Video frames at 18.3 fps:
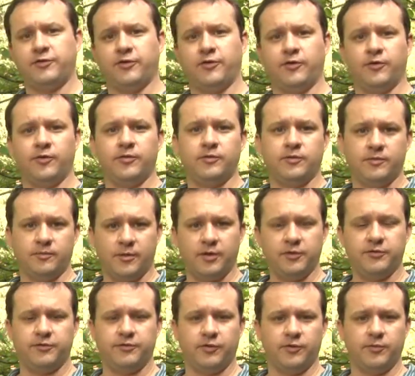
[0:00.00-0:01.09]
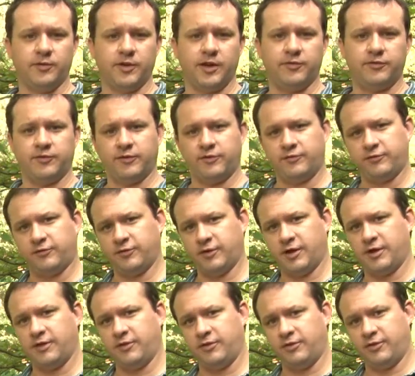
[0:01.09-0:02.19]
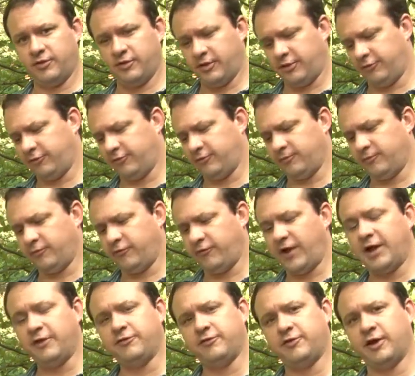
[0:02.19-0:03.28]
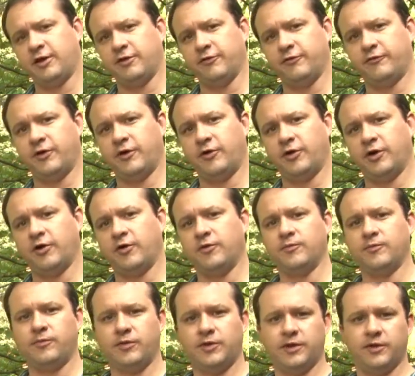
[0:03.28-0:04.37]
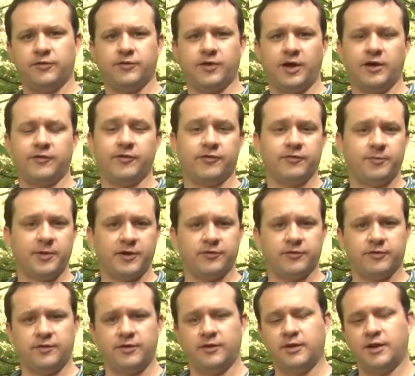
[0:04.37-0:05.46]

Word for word: to most zoom lenses, this fast telephoto is kind of a specialty